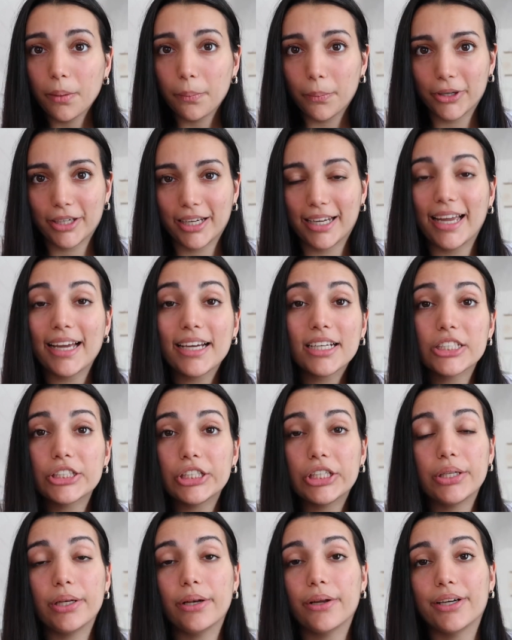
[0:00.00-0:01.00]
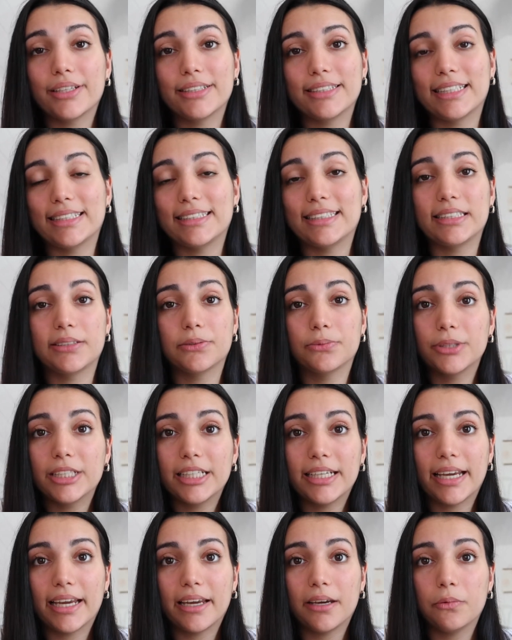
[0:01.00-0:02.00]
But I actually learned that this
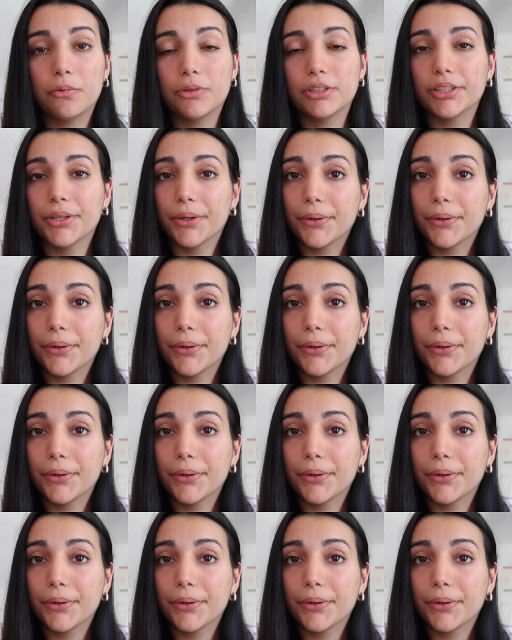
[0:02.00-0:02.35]
regain was